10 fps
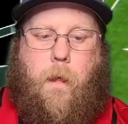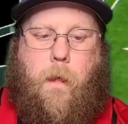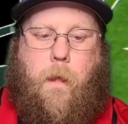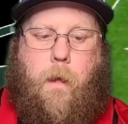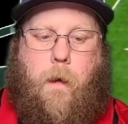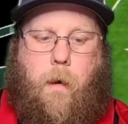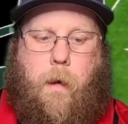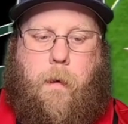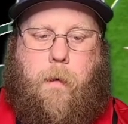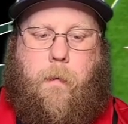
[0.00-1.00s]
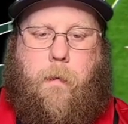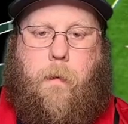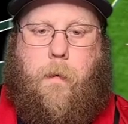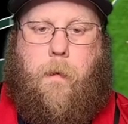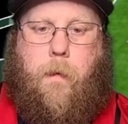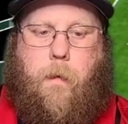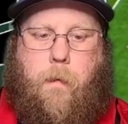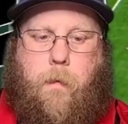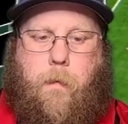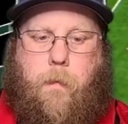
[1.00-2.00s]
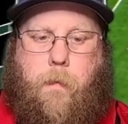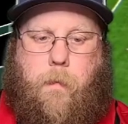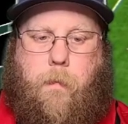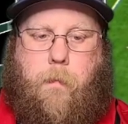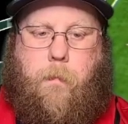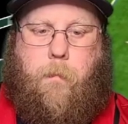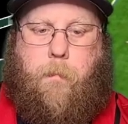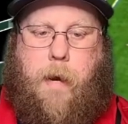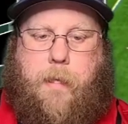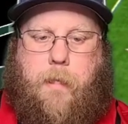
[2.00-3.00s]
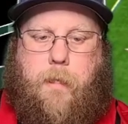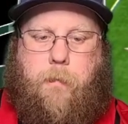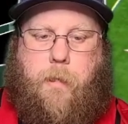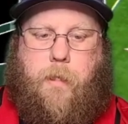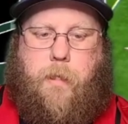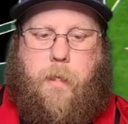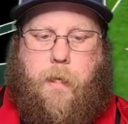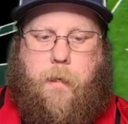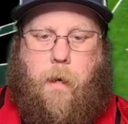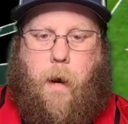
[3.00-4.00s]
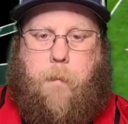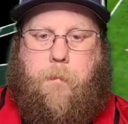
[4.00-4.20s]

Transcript: All right. Back this up just a second. All right.